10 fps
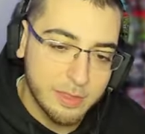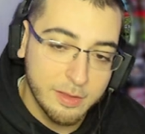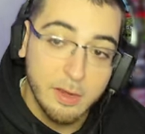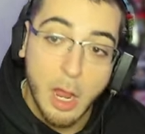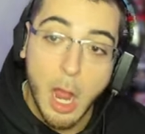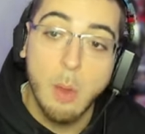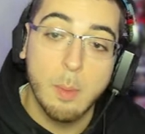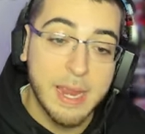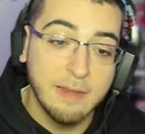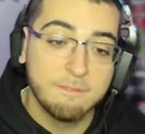Wait, is there...
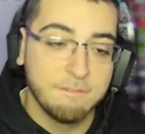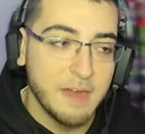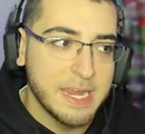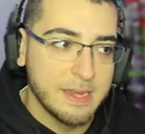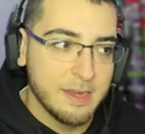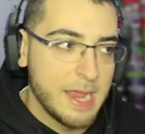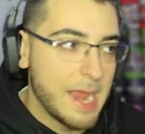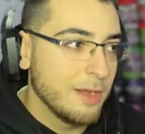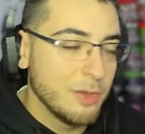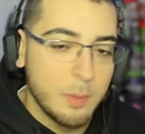Oh, and Fight.
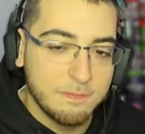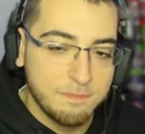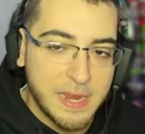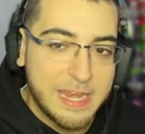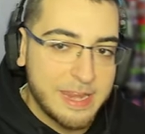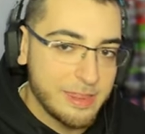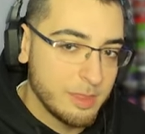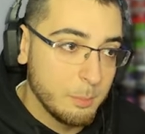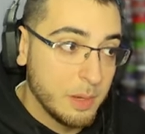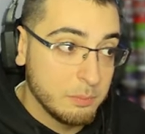I don't know what Fight
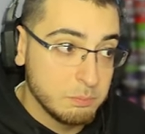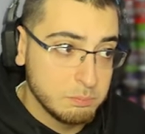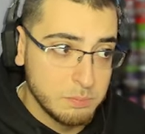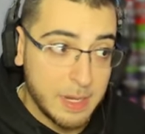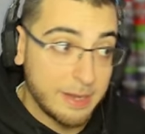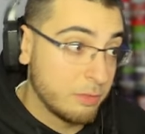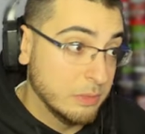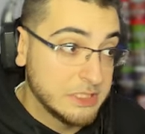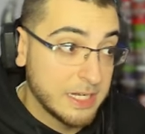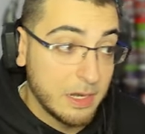is, but I guess
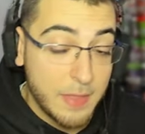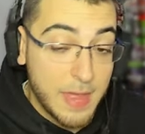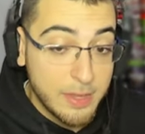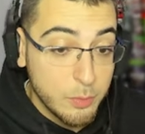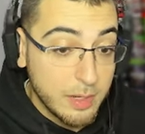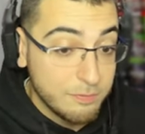we'll check out that new